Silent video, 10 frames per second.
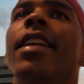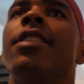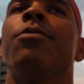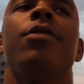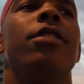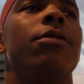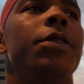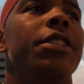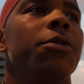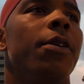think that's one of
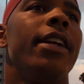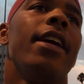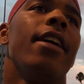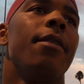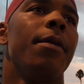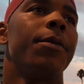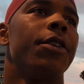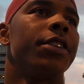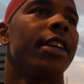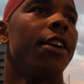the reasons why they made me
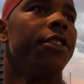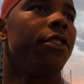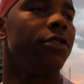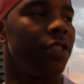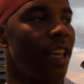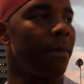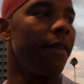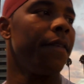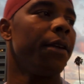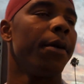go to scout, you know, just get
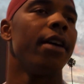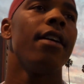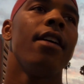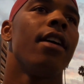my feet wet.